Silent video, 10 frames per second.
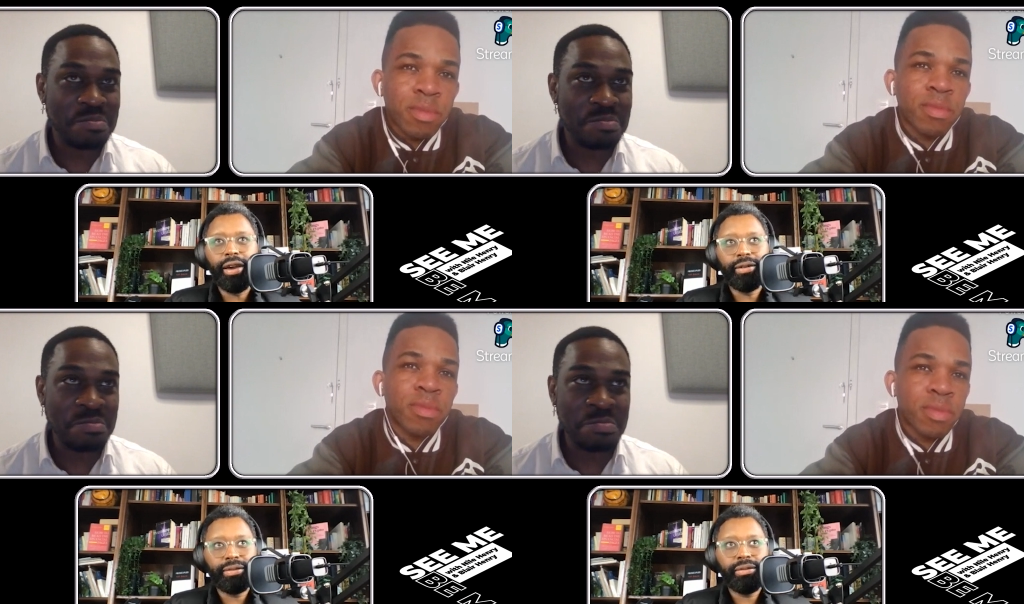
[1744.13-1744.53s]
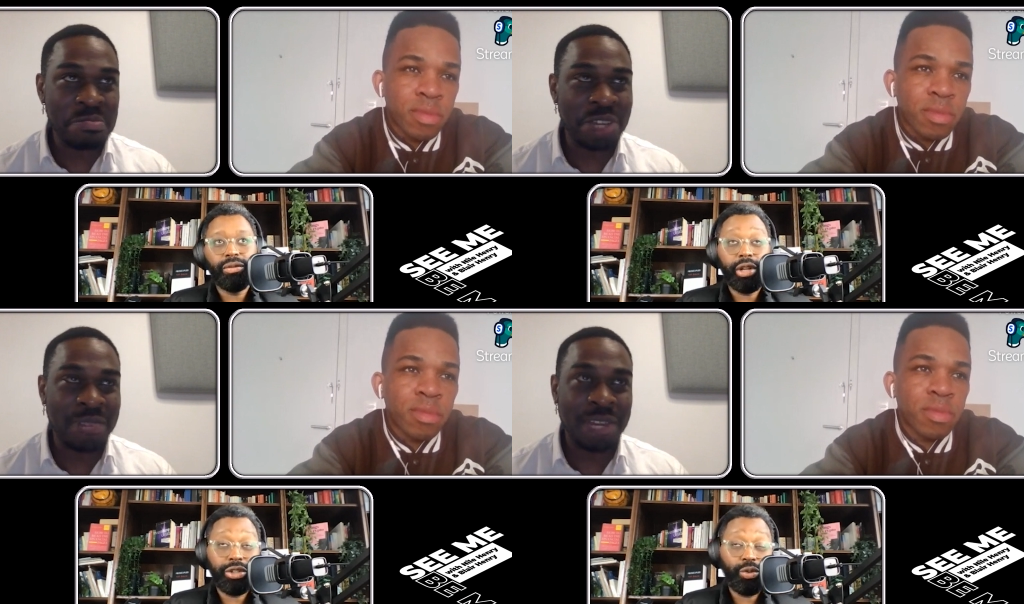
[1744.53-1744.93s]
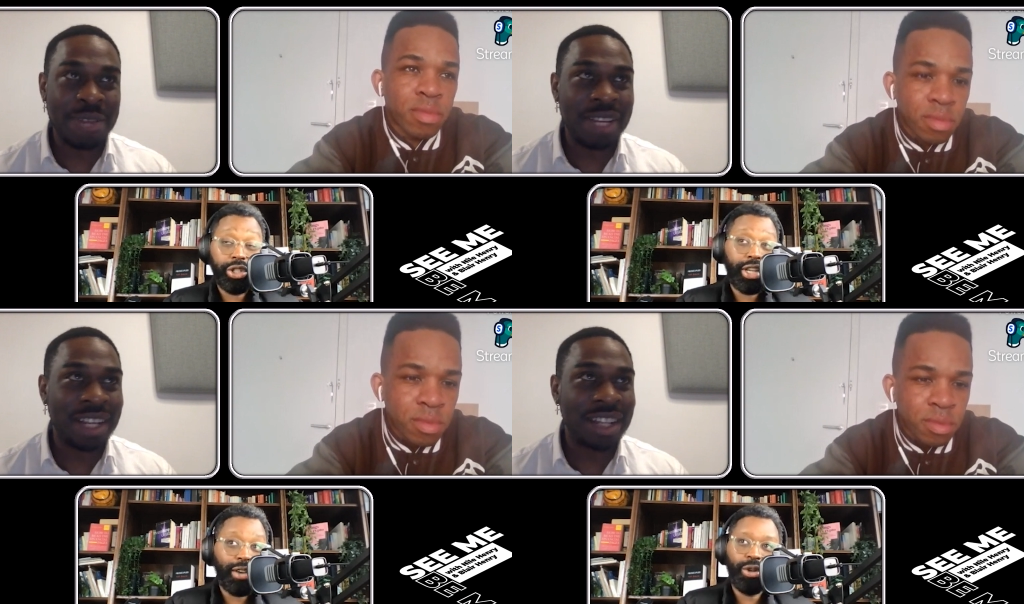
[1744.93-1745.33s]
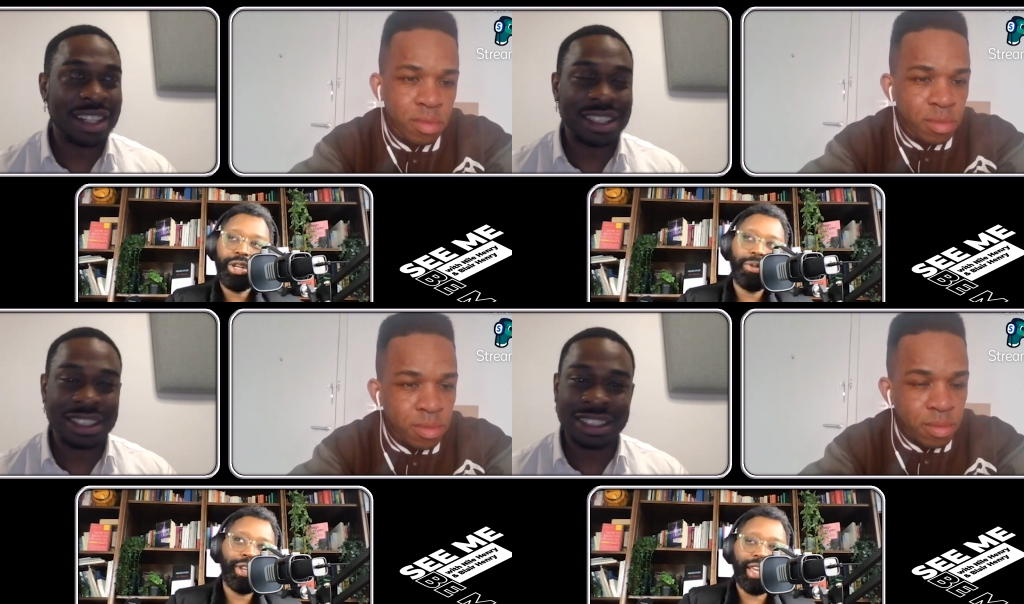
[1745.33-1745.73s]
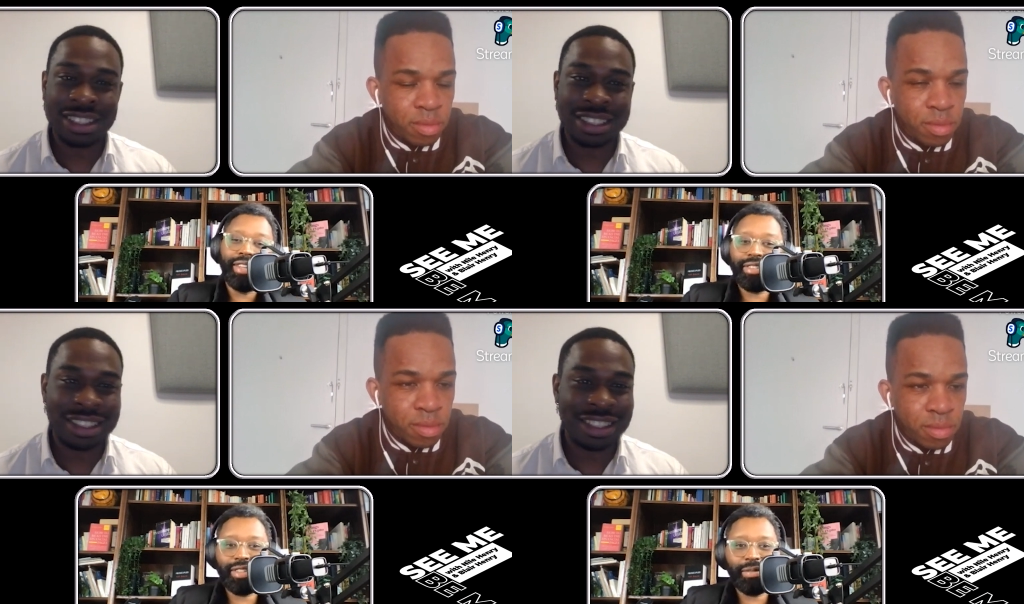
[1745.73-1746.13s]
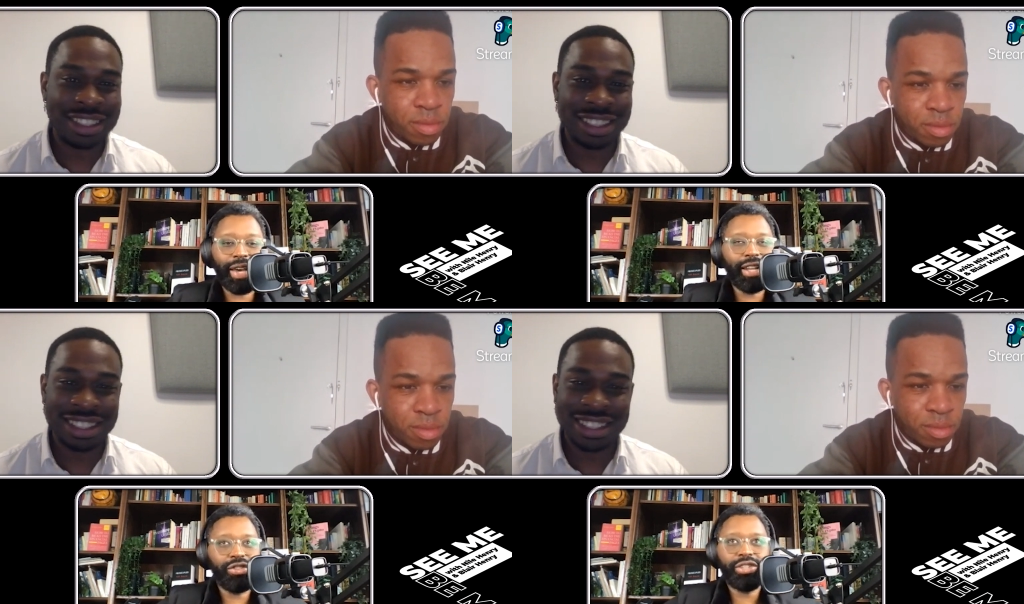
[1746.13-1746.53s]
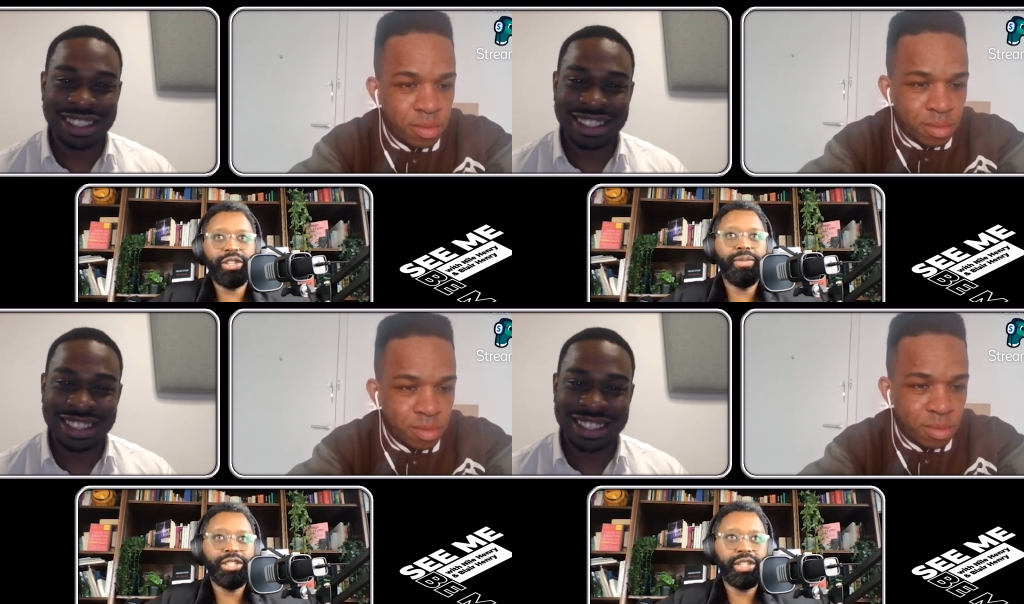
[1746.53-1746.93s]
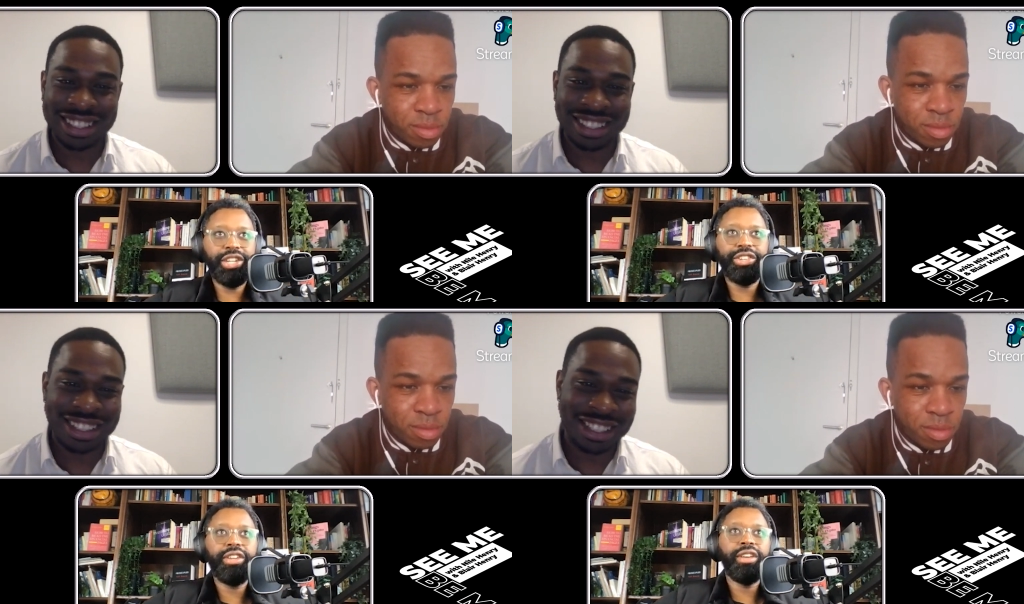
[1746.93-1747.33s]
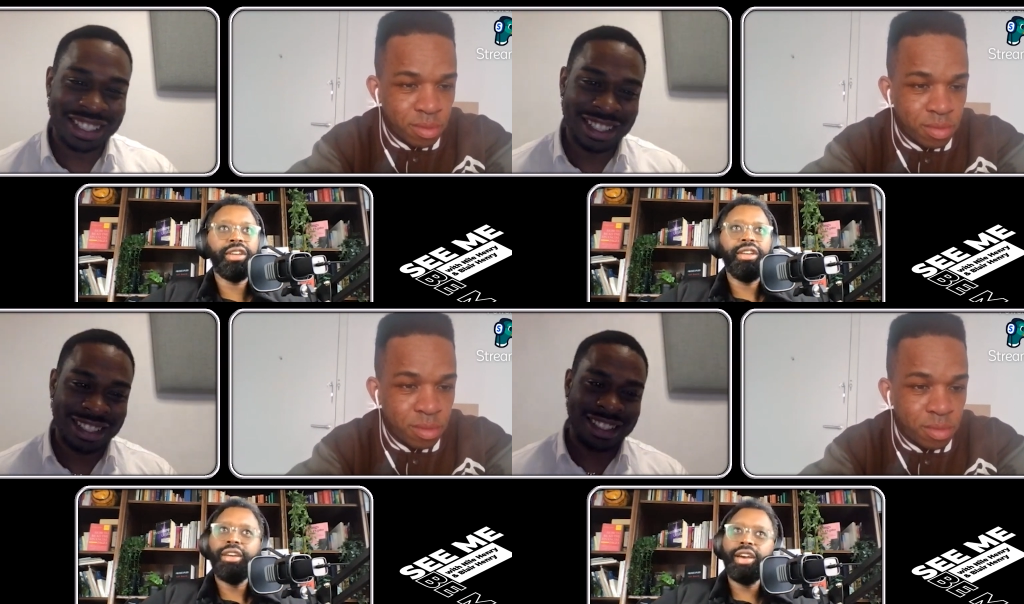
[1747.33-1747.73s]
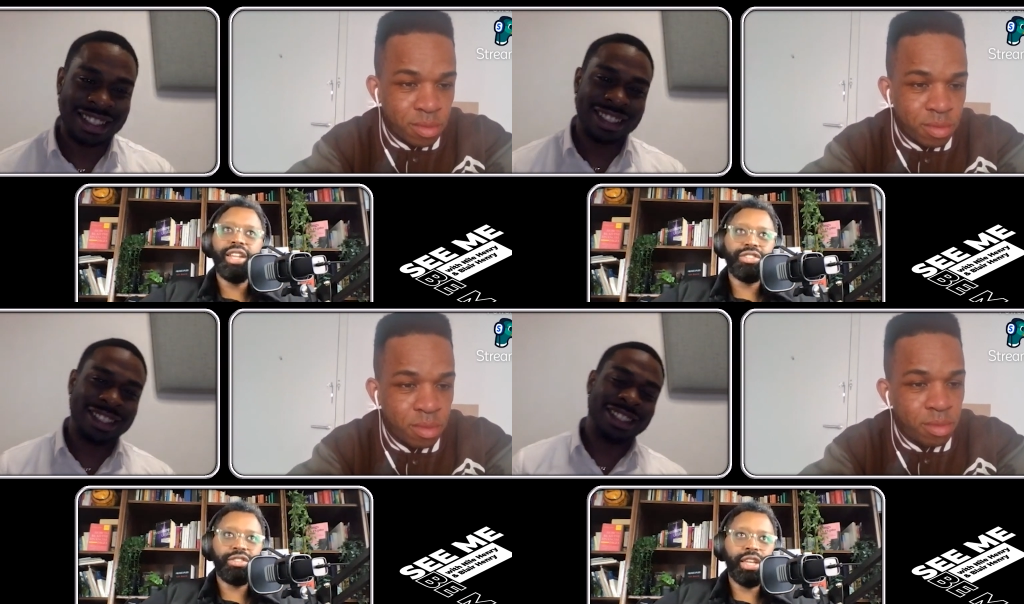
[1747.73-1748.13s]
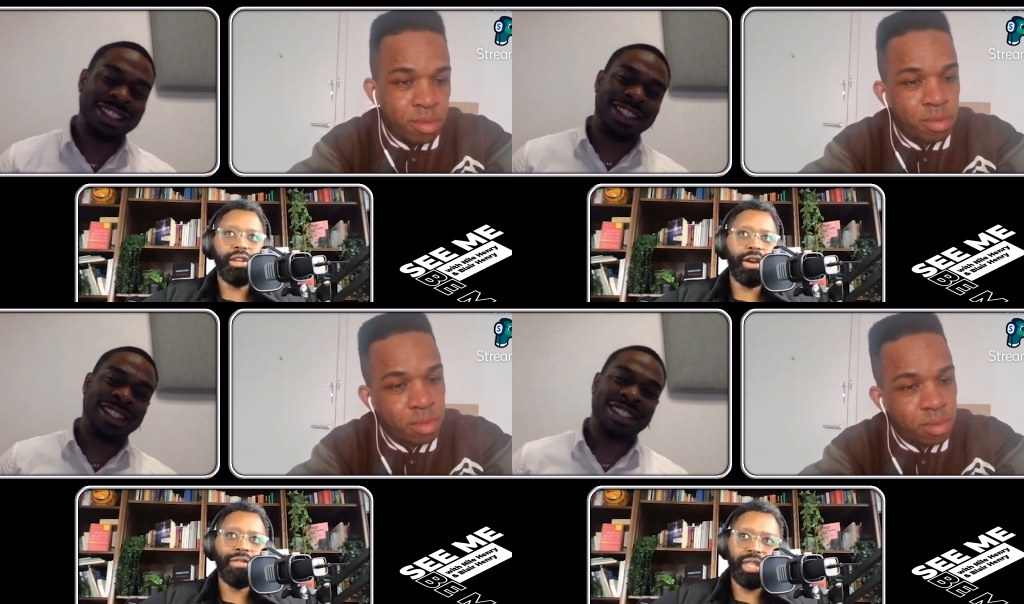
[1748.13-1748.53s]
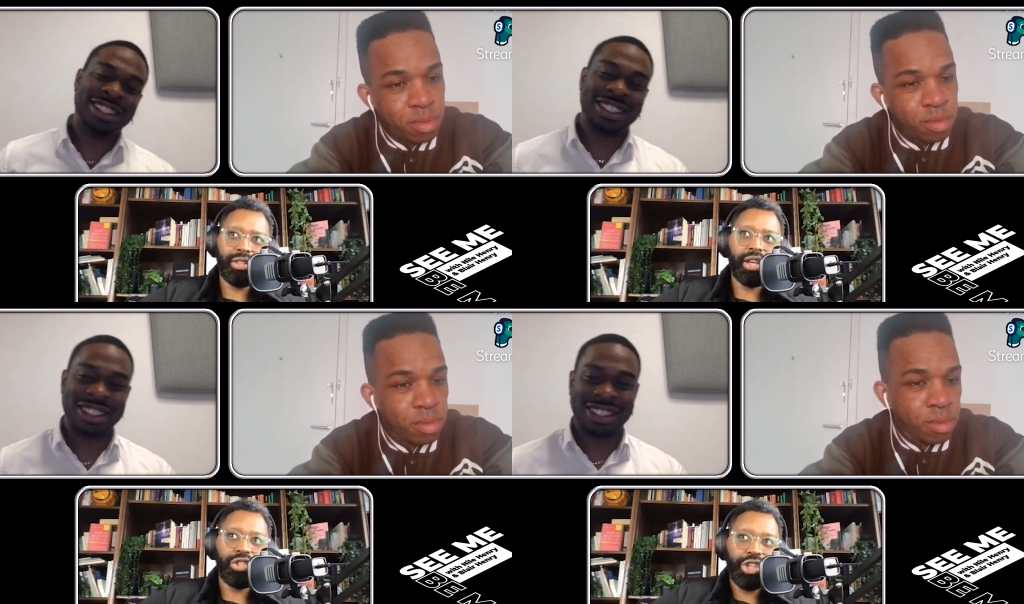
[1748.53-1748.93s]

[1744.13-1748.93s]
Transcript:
Speaker 1: mm. which which I mm. which I'm not against by any stretch of the imagination. And it's just you know everything does